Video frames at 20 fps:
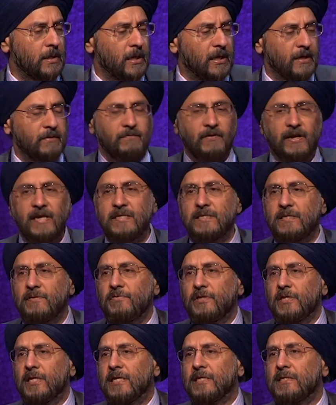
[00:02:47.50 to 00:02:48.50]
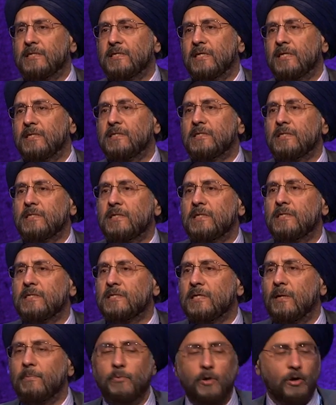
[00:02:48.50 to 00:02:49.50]
invasive in that sense, is in
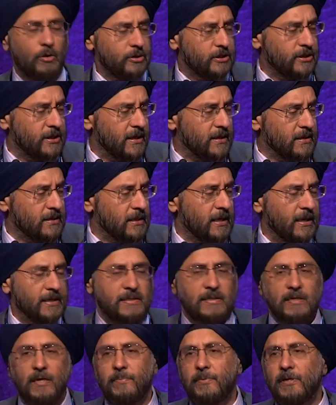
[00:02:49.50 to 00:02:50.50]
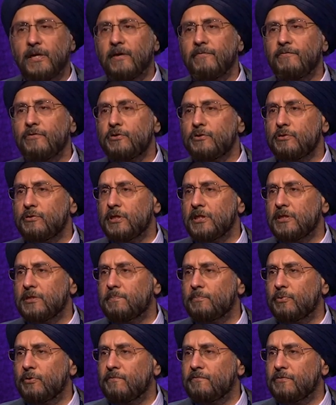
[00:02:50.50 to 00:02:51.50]
some contexts, like CyberKnife, you do need to
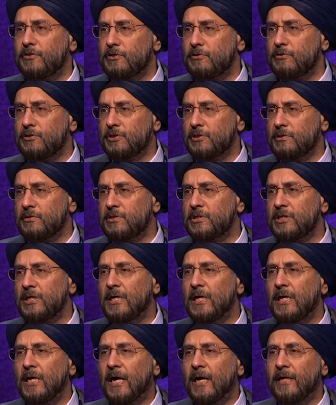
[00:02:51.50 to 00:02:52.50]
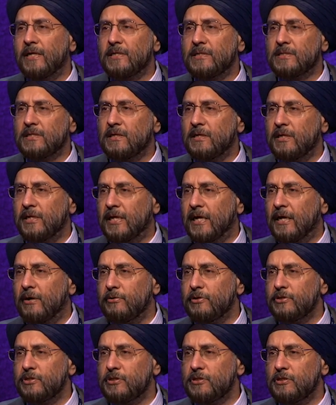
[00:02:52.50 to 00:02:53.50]
put fiducials, and certainly in our
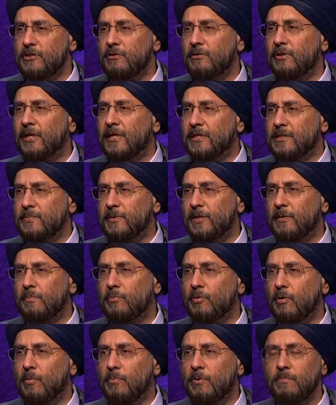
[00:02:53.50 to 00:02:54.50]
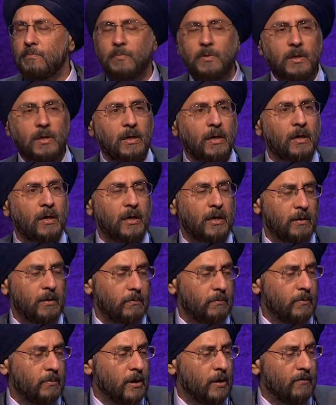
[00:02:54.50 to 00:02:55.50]
institute, that has been a problem
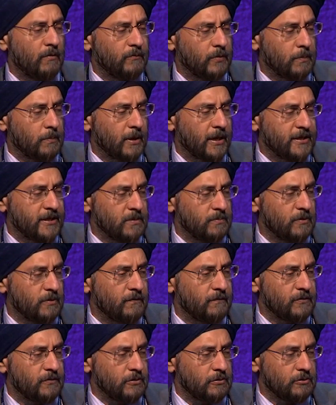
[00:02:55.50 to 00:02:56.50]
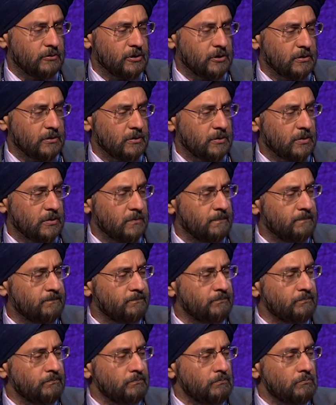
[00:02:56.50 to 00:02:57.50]
of the placement of fiducials.
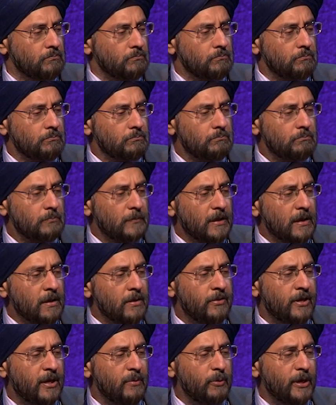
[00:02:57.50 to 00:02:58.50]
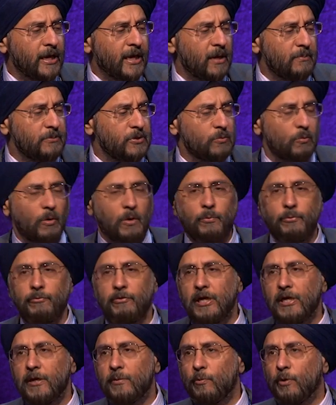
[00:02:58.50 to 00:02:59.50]
Then we come to what
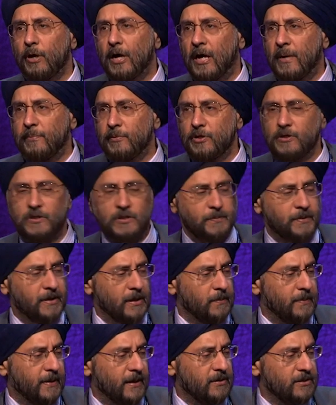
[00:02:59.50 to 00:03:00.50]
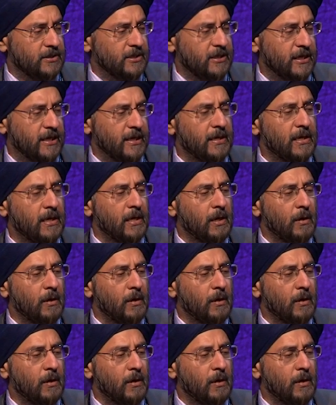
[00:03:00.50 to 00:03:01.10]
I'm going to speak about today,